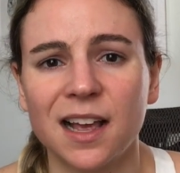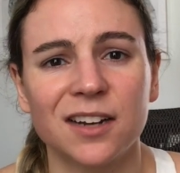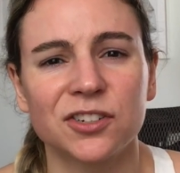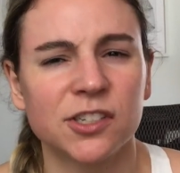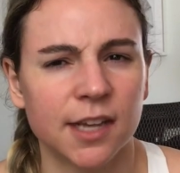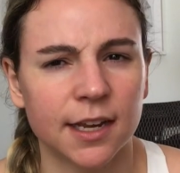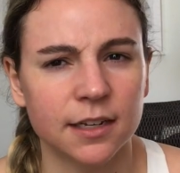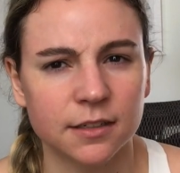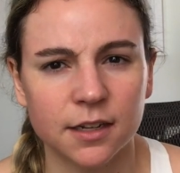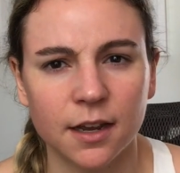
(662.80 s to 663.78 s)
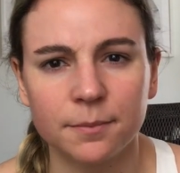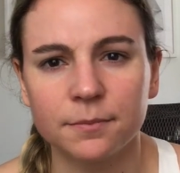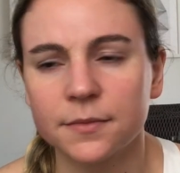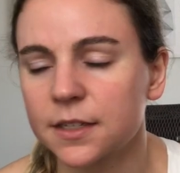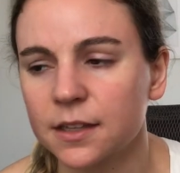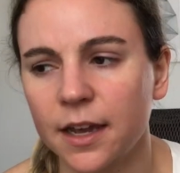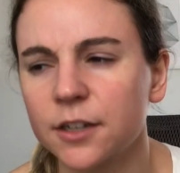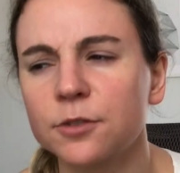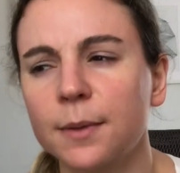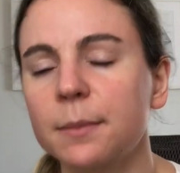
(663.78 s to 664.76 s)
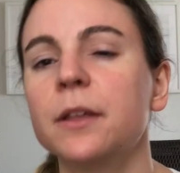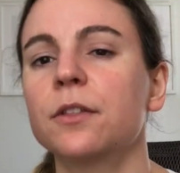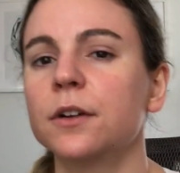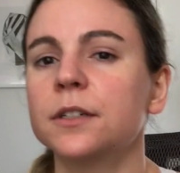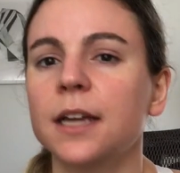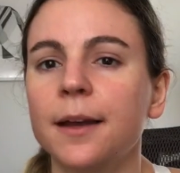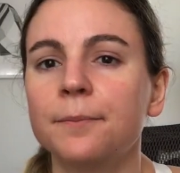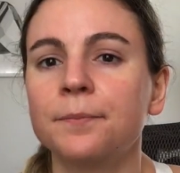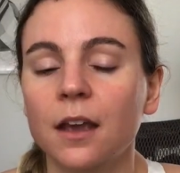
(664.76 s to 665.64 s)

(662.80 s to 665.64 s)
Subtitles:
/ second time / maybe third time.